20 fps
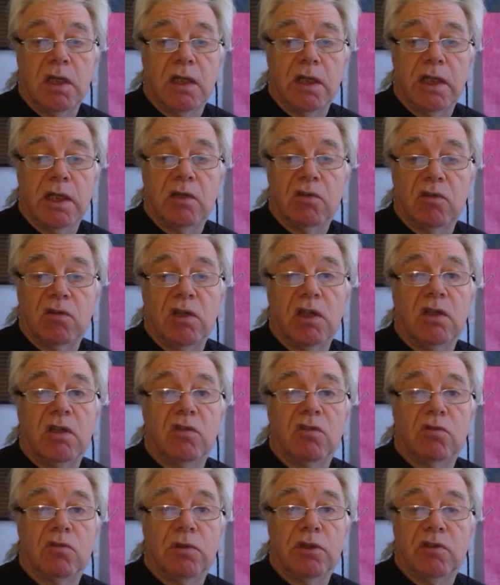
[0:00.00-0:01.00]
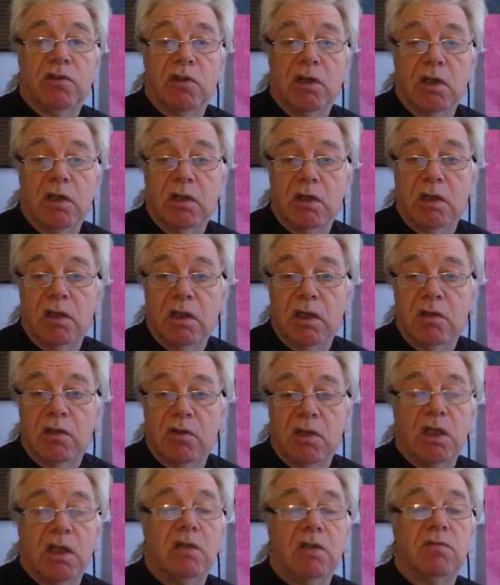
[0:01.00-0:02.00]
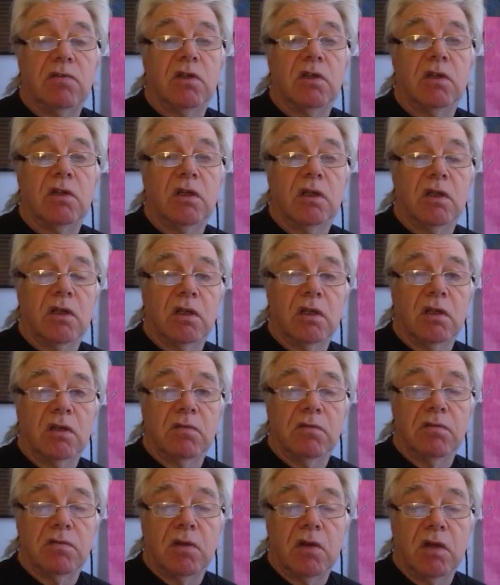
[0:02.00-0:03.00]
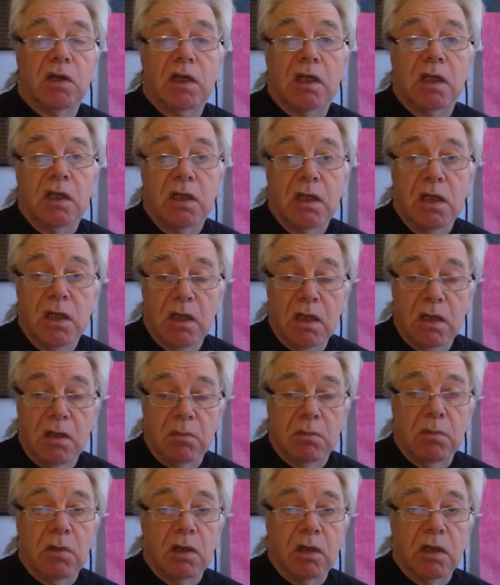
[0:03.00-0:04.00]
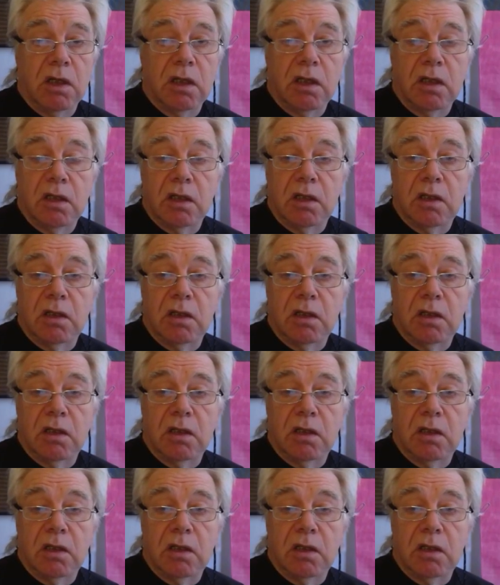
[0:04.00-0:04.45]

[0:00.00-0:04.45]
LinkedIn, Twitter, and even via my